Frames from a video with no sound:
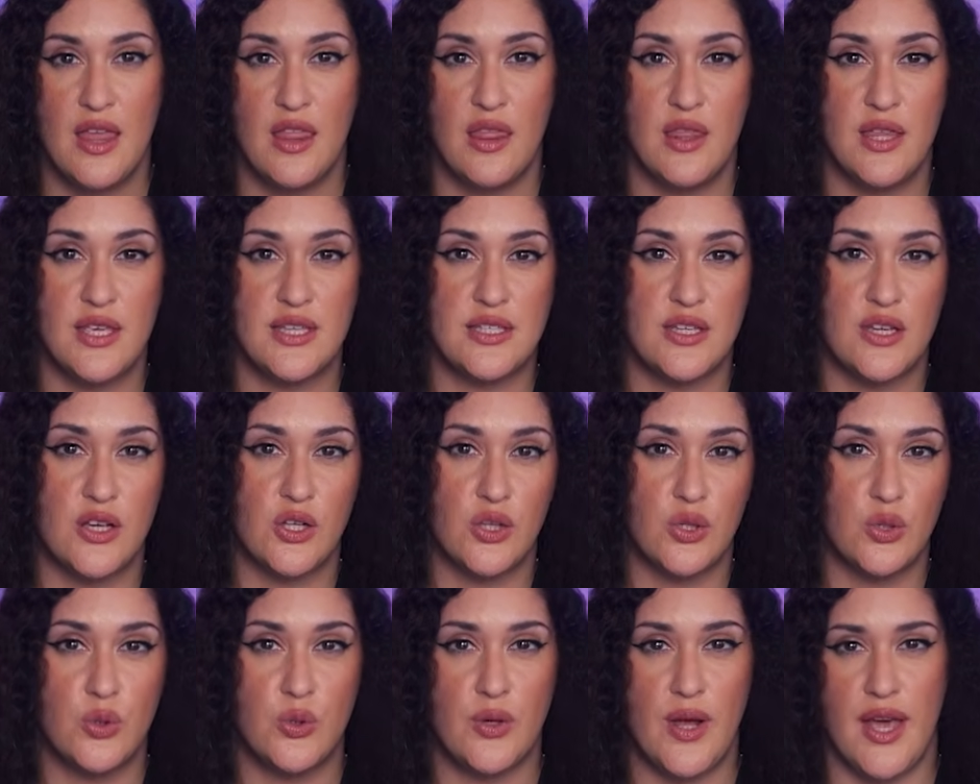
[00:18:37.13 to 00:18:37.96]
These
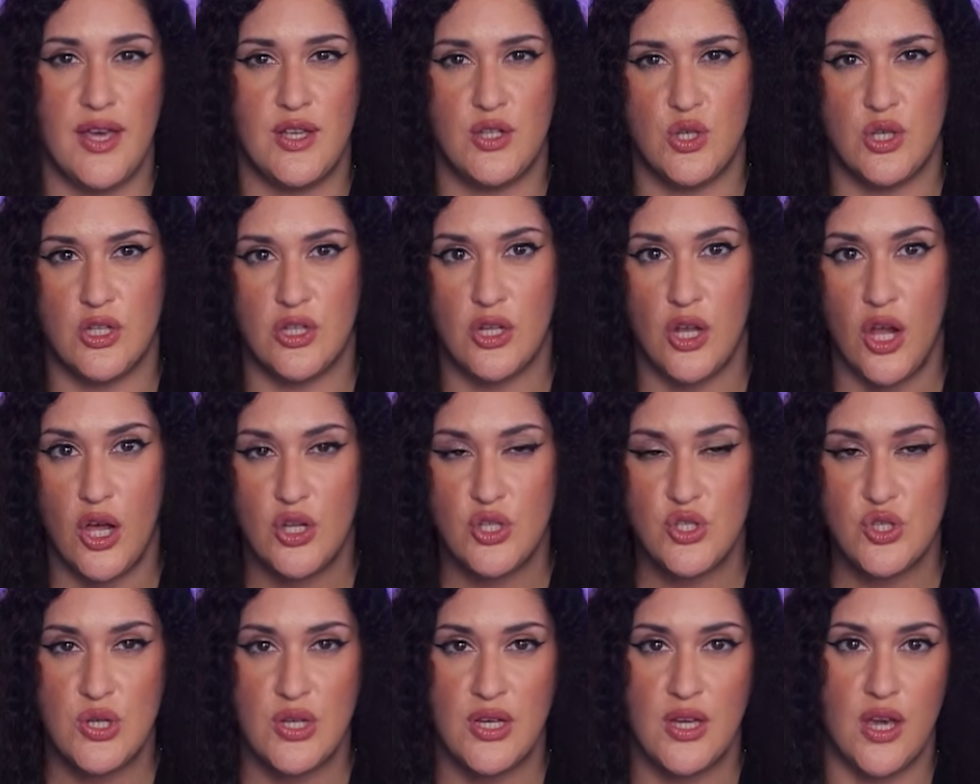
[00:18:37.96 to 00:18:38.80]
include agent
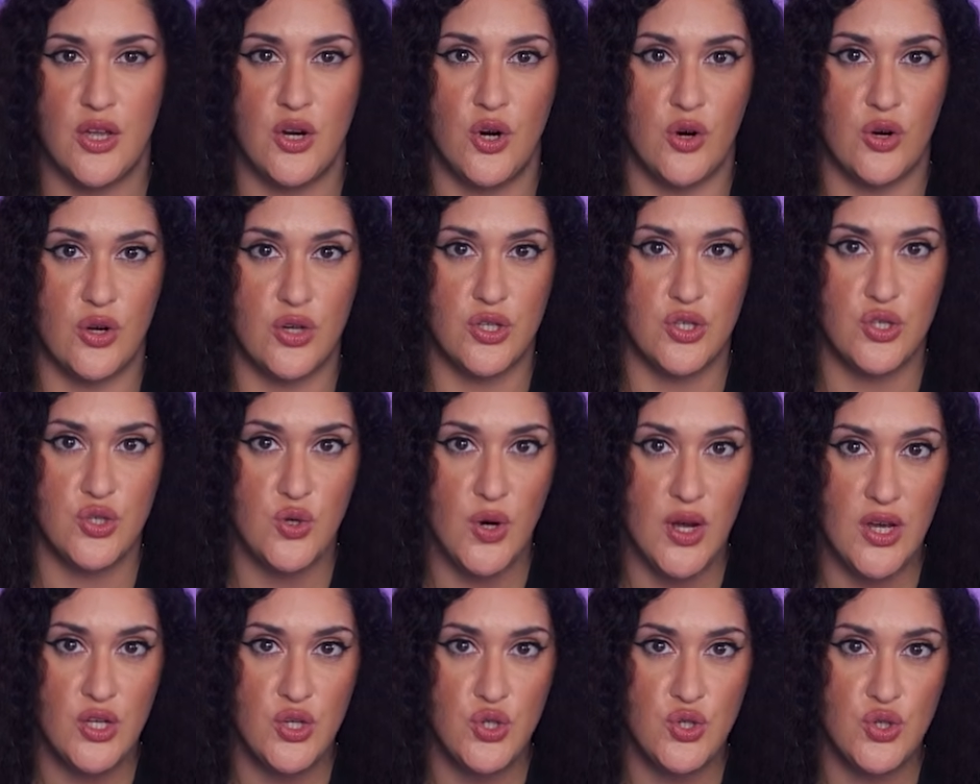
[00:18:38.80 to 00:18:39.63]
logic and
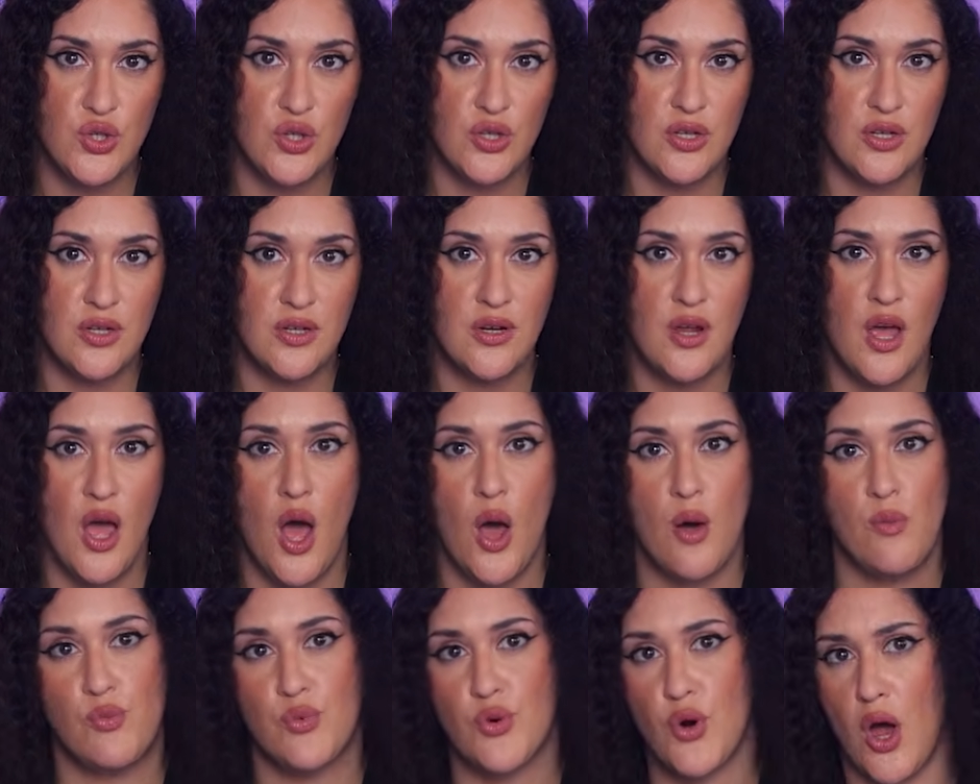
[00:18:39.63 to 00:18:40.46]
orchestration,
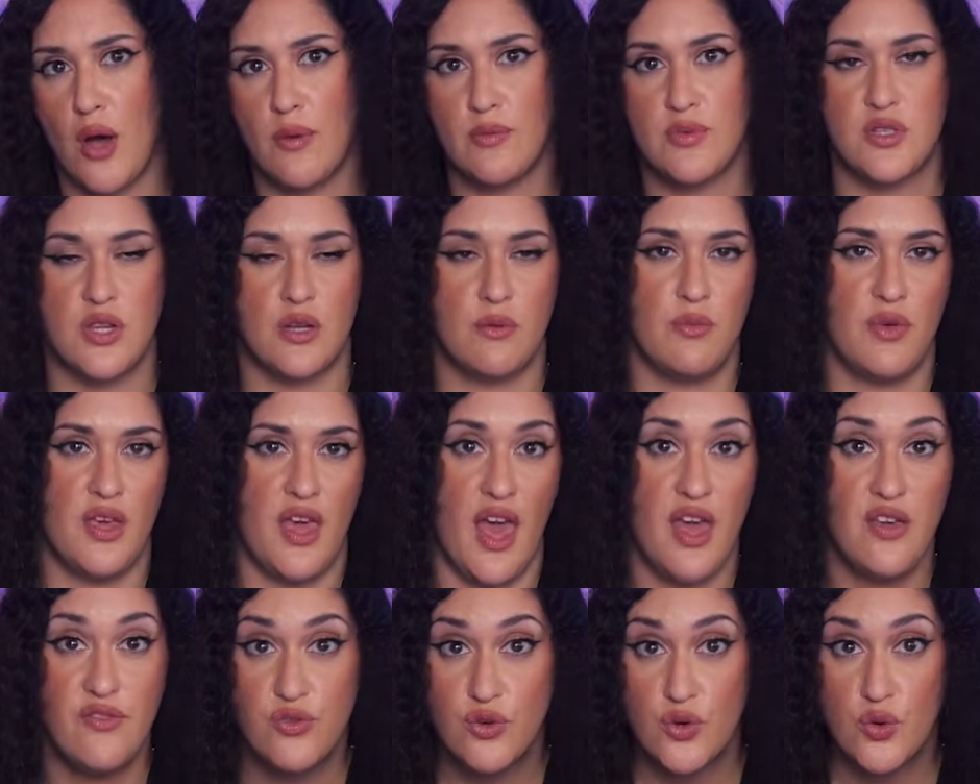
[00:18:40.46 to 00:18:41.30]
prompts and
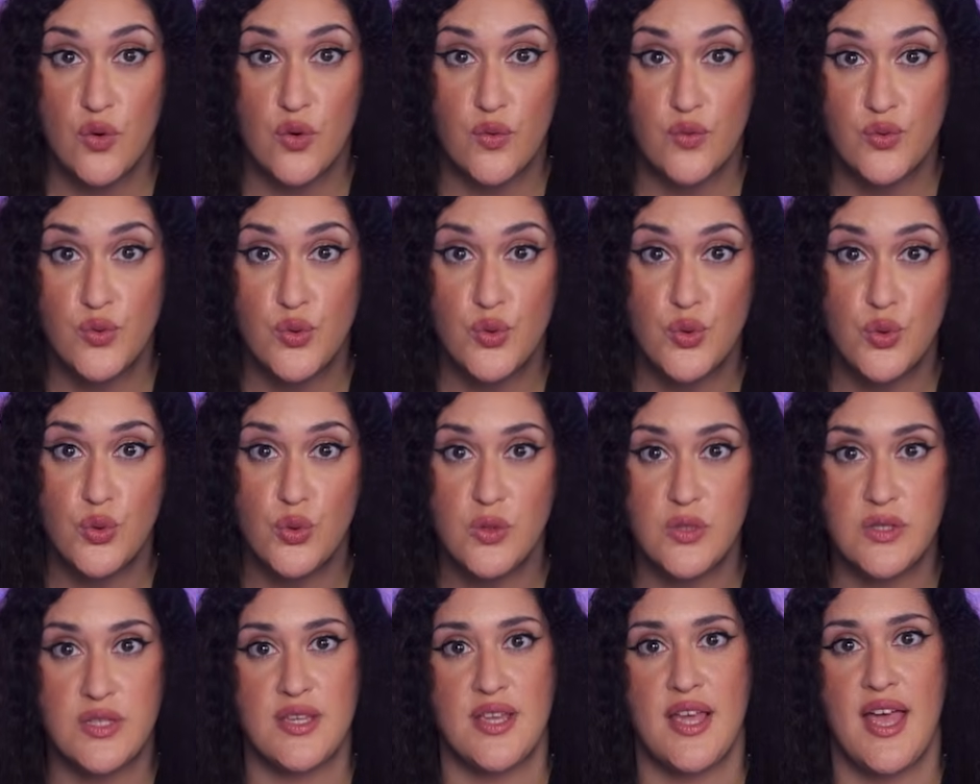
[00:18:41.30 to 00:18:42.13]
behavioral
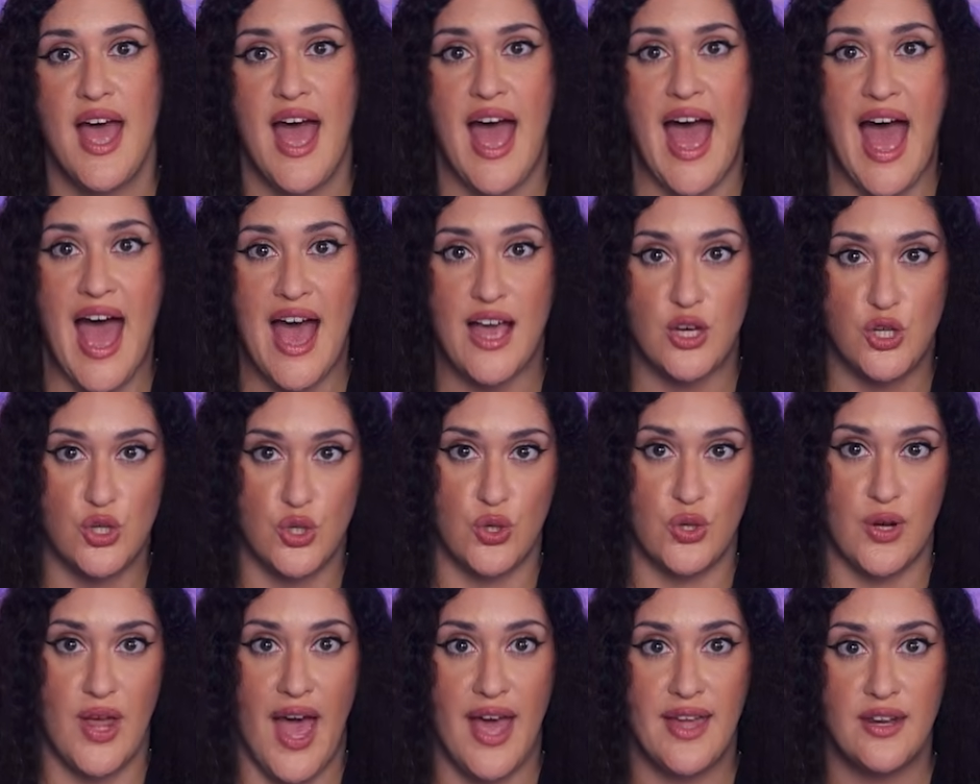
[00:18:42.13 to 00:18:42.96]
rules,
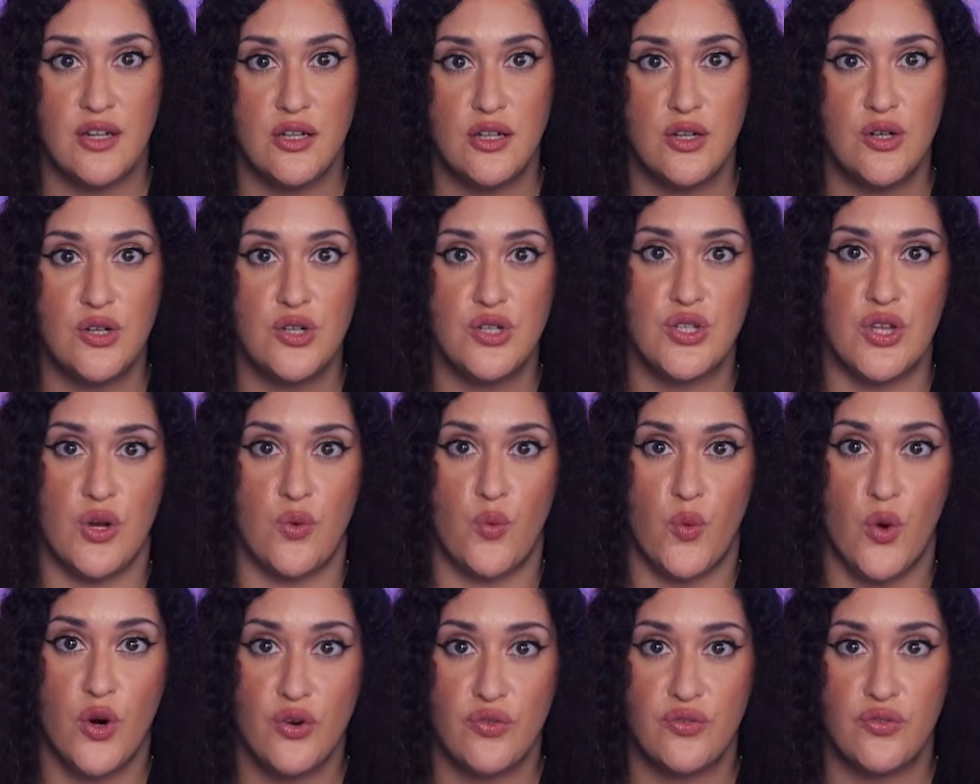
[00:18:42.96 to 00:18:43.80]
action handlers
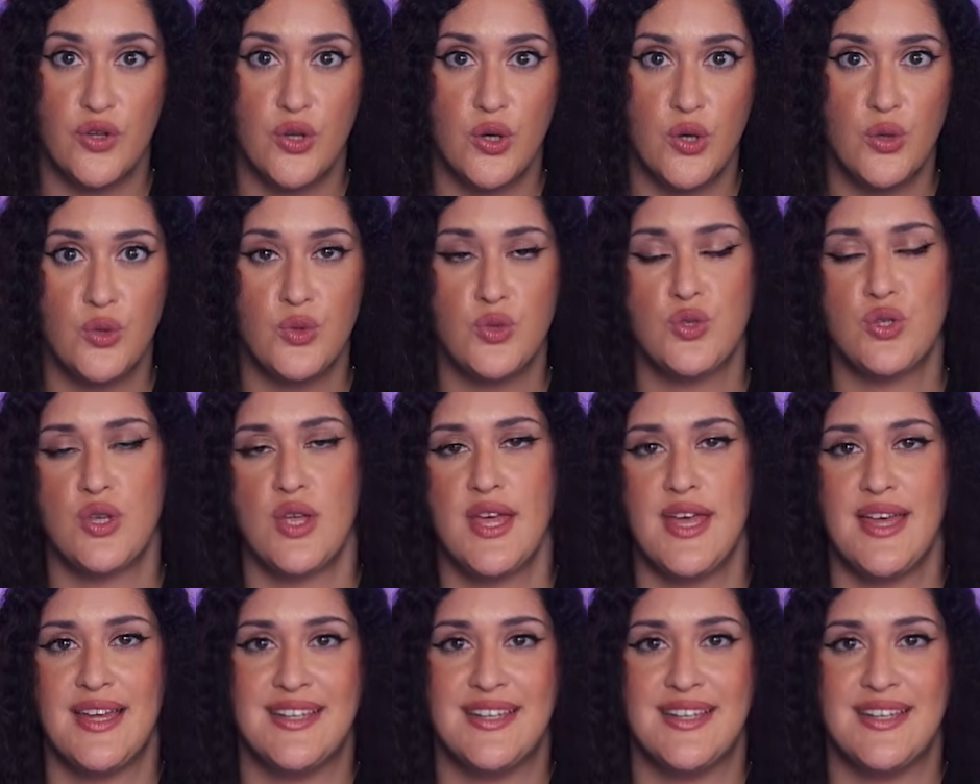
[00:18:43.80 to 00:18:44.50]
and workflows,